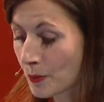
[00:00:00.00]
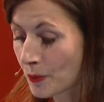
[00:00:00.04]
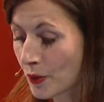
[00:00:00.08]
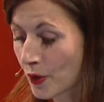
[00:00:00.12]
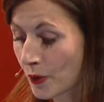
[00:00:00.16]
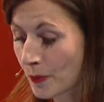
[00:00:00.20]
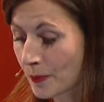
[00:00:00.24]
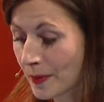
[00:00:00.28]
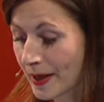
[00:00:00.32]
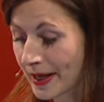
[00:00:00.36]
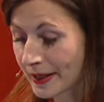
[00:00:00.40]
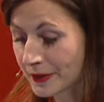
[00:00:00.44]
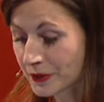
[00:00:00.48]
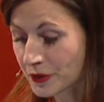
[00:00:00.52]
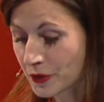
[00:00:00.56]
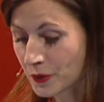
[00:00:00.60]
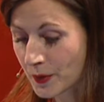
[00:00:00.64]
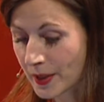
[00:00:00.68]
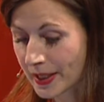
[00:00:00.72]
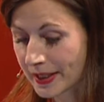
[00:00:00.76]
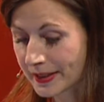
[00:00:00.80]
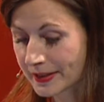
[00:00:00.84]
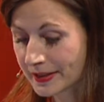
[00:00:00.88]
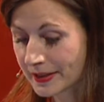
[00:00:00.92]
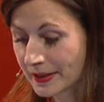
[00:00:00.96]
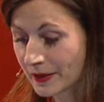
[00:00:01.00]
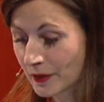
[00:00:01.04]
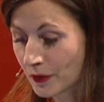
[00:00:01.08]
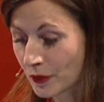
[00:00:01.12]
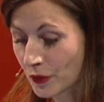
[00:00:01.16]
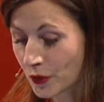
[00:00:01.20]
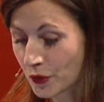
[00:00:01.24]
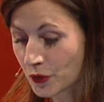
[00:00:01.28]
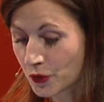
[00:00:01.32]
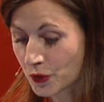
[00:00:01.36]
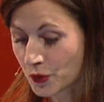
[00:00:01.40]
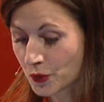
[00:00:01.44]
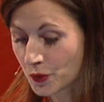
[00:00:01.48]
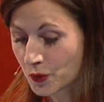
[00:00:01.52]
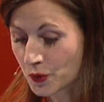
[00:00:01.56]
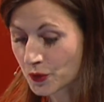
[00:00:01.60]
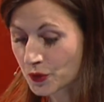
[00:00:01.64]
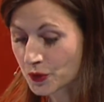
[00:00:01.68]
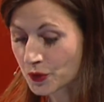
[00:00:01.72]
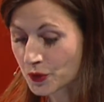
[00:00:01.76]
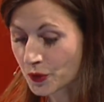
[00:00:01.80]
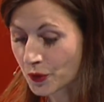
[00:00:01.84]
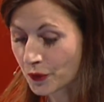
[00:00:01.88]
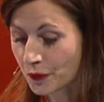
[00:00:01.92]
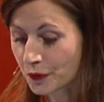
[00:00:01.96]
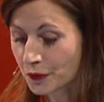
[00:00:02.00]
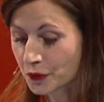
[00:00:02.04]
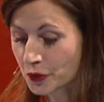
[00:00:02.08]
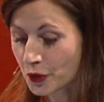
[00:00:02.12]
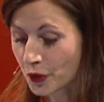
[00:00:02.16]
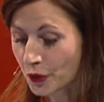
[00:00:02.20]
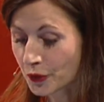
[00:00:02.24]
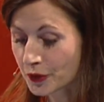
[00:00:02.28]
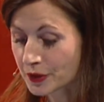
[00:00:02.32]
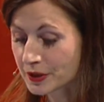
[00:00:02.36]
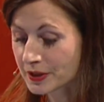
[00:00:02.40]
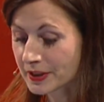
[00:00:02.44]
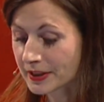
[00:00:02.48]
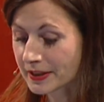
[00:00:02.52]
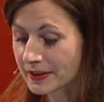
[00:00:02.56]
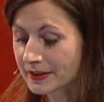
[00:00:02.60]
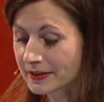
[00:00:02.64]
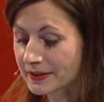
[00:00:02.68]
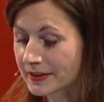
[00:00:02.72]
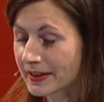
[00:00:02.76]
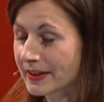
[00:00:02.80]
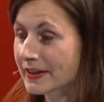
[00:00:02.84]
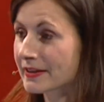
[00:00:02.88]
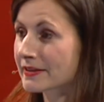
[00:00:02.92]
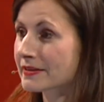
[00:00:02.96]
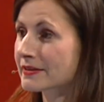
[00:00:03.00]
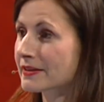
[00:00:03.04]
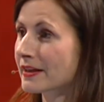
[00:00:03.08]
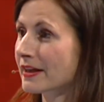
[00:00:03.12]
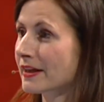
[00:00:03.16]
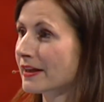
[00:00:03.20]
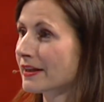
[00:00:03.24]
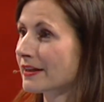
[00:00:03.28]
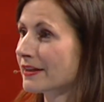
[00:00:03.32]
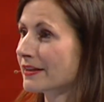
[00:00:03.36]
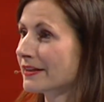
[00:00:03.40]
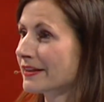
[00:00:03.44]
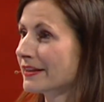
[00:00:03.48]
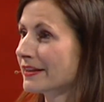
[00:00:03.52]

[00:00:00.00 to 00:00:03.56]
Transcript: perpetuating the use of toxic textile